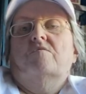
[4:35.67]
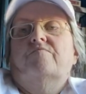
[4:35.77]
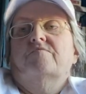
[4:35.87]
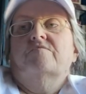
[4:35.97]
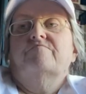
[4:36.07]

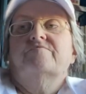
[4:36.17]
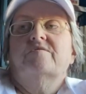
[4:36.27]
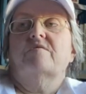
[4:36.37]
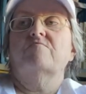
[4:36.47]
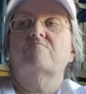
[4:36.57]
you live
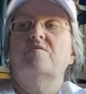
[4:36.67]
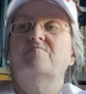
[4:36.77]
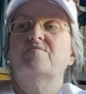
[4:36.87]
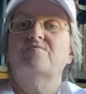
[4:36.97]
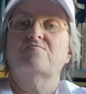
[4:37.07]
together,
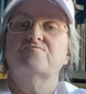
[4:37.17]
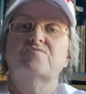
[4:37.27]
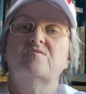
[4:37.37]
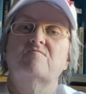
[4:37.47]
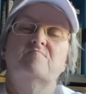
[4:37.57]
maybe you don't
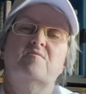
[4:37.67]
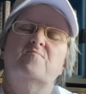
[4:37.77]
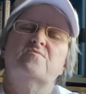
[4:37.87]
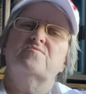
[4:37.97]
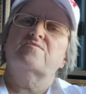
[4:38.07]
see them,
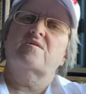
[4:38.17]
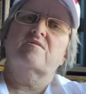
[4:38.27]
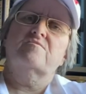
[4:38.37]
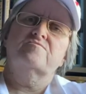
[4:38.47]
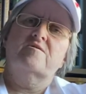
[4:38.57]
maybe you just get
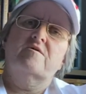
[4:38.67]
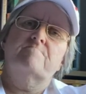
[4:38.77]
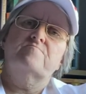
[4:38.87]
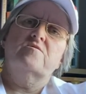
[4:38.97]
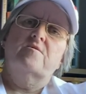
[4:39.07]

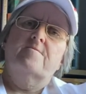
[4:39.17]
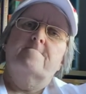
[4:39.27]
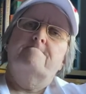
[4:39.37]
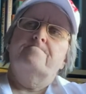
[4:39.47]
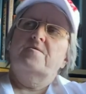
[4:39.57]
contempt
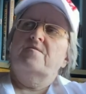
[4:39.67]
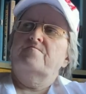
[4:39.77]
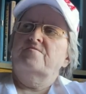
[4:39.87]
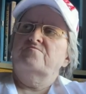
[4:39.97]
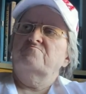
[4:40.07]

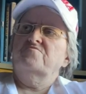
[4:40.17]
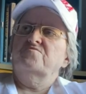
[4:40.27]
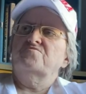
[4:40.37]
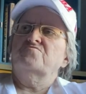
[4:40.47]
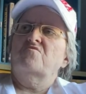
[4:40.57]
and these
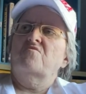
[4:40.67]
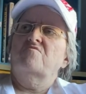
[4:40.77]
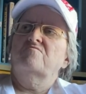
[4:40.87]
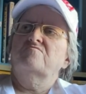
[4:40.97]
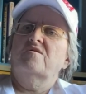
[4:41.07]
really
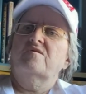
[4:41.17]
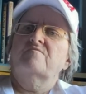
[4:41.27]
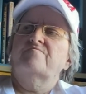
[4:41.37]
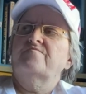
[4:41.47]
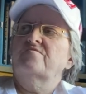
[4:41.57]
strong
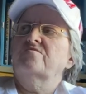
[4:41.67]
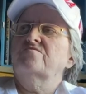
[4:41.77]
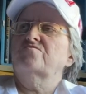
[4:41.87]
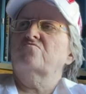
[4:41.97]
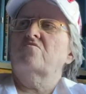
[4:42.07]
negative
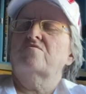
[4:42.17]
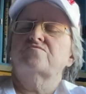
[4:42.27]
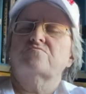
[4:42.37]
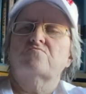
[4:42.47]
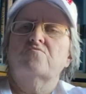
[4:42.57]
feelings
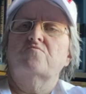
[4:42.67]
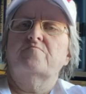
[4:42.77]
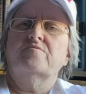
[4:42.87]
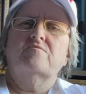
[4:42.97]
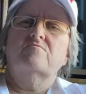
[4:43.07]
across the room,
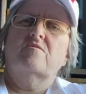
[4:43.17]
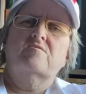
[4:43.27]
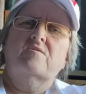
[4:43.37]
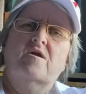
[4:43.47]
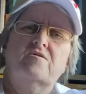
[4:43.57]
but they're not
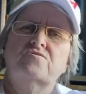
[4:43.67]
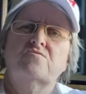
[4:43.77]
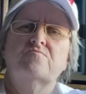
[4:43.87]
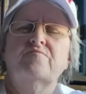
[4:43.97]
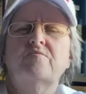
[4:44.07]

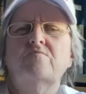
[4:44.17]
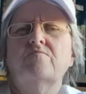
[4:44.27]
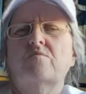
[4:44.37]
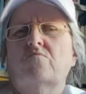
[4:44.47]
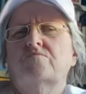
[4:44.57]
engaging with you,
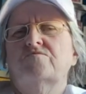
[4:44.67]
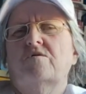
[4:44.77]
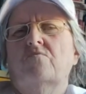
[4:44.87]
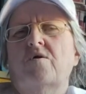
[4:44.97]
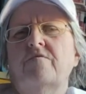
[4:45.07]
they want to
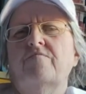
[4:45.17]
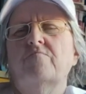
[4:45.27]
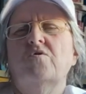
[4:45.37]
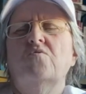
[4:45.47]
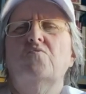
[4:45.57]
stay away from
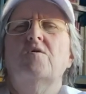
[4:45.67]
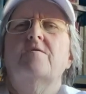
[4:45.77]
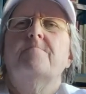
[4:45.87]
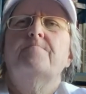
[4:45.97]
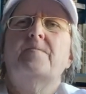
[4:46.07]
you,
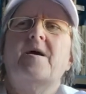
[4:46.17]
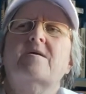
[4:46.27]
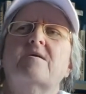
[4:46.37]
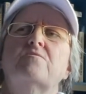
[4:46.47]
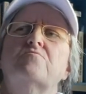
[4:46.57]
that
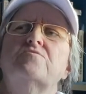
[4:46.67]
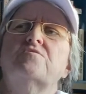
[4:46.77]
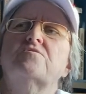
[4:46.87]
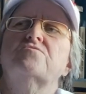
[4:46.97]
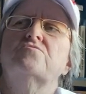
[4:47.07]
kind of
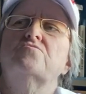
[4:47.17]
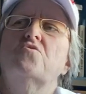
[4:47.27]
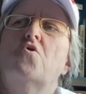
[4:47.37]
rejection.